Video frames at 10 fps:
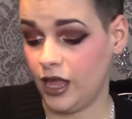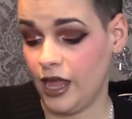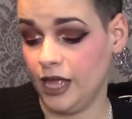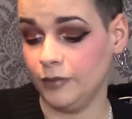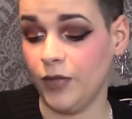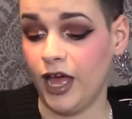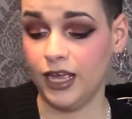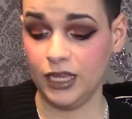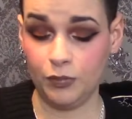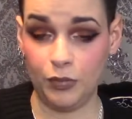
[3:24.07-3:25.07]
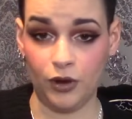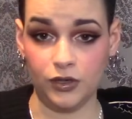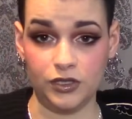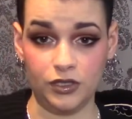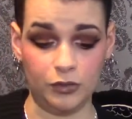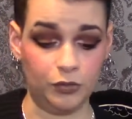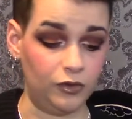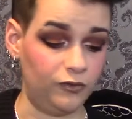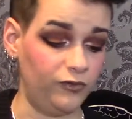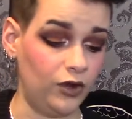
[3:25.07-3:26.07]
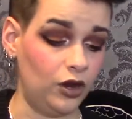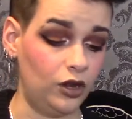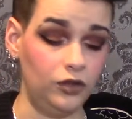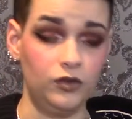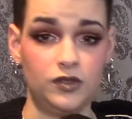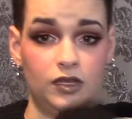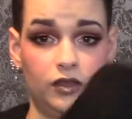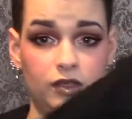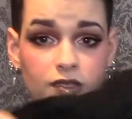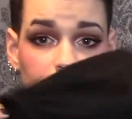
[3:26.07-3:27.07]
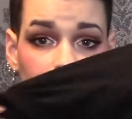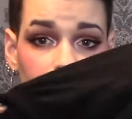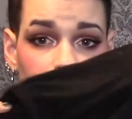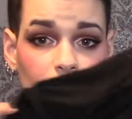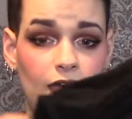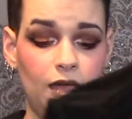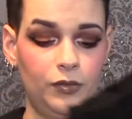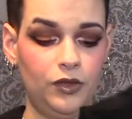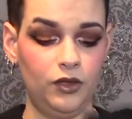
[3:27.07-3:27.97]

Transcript: I personally prefer using this kind of cap.